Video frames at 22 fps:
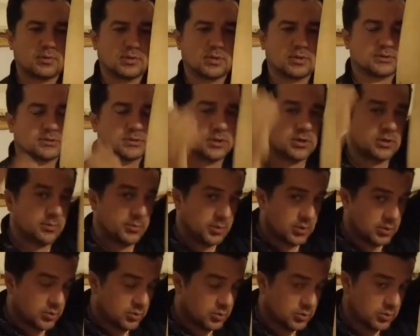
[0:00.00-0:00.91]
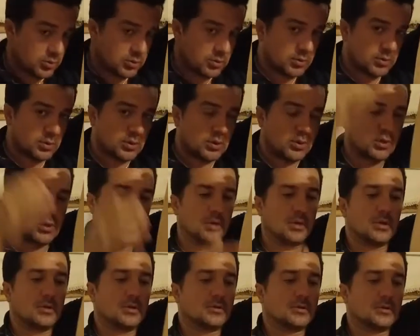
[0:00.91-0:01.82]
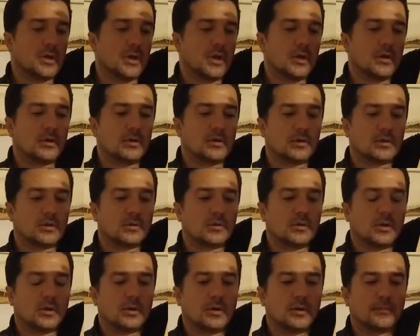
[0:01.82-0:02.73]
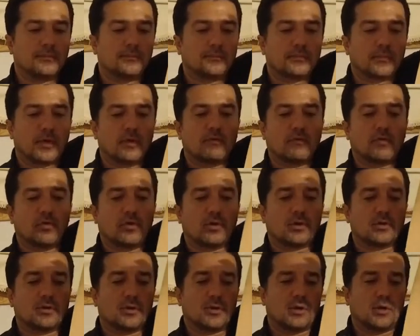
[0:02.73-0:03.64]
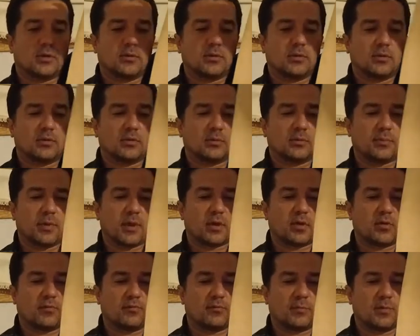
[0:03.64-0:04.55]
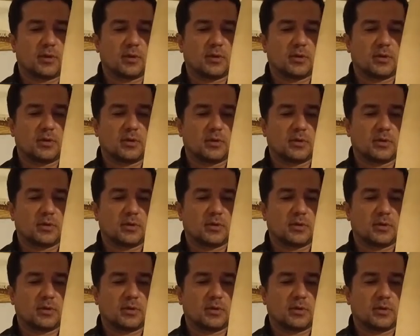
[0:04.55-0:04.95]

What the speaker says: That's going to be going back vertically on the back of my